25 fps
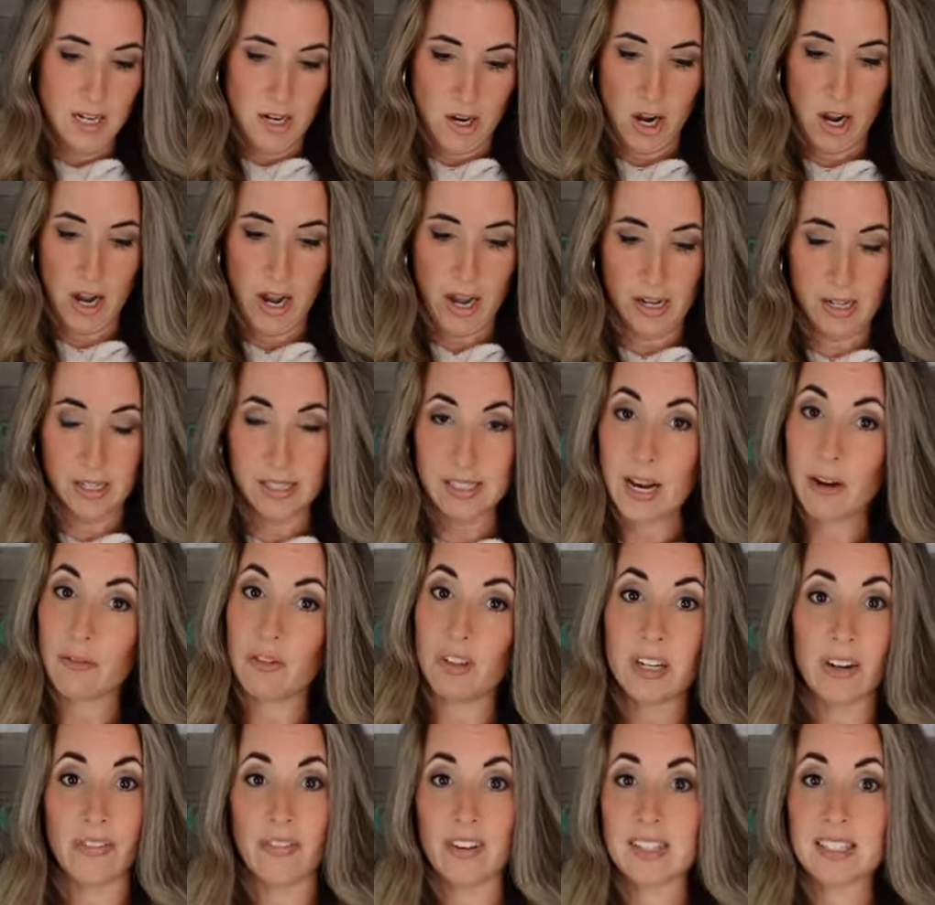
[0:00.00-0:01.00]
on several
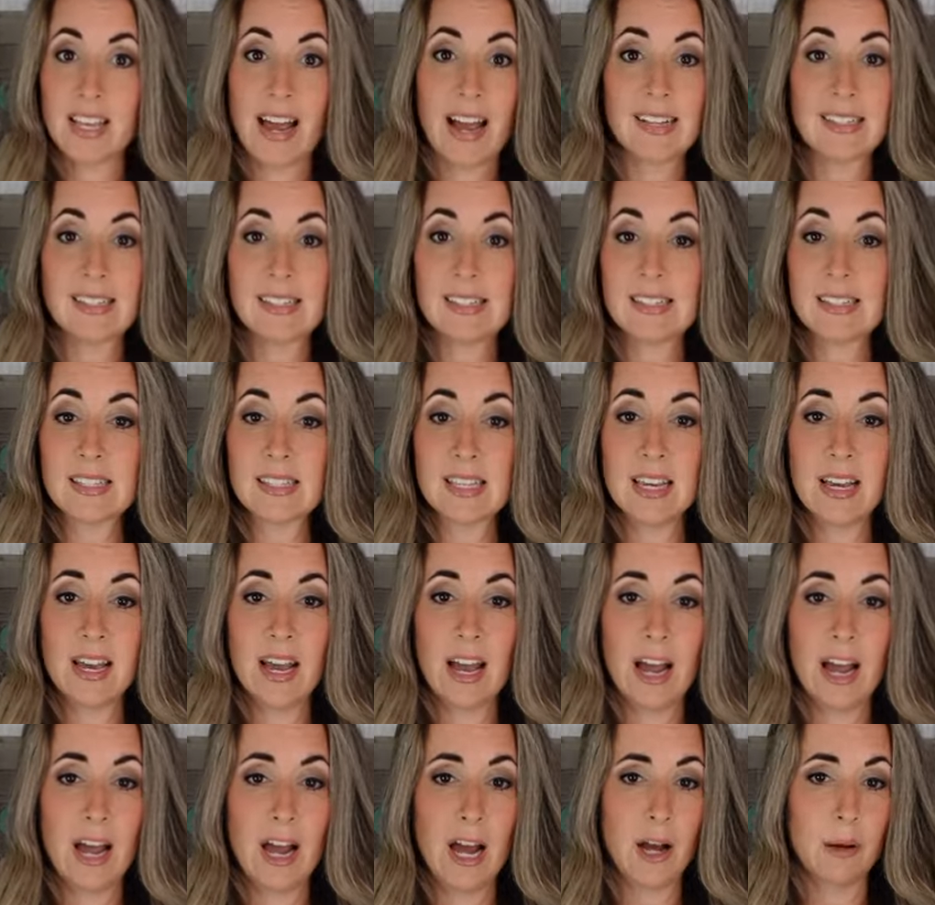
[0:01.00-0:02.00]
different sizes
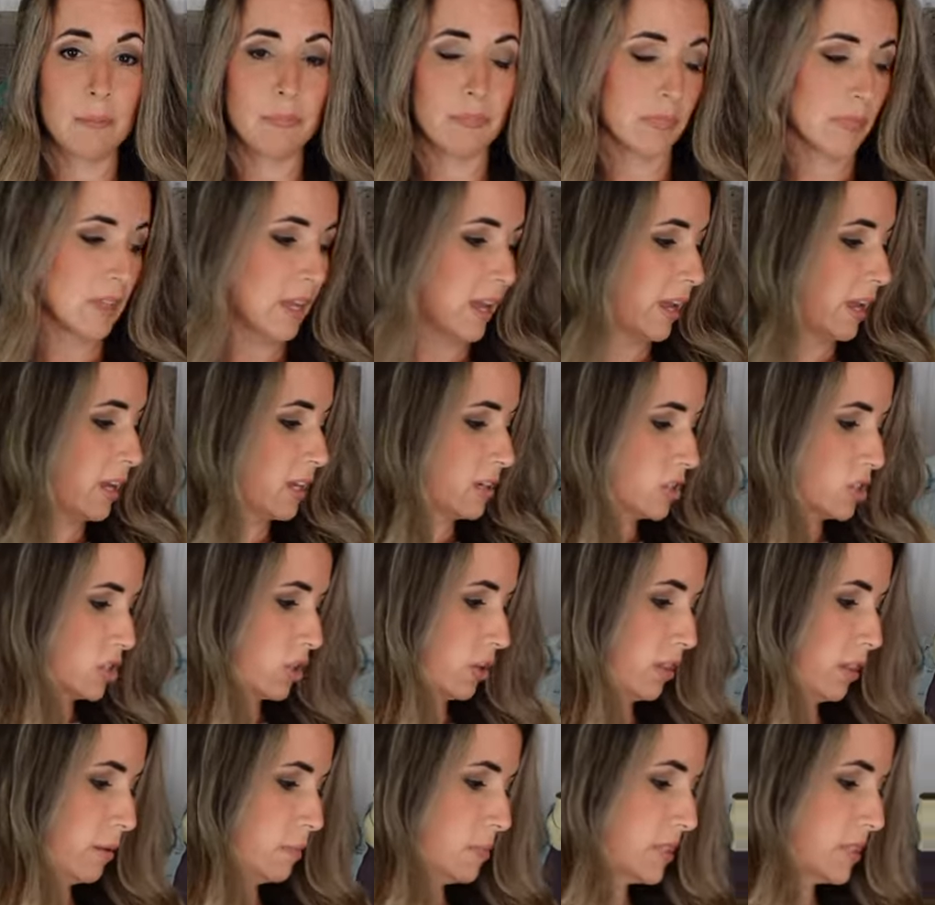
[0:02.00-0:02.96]
um, and show them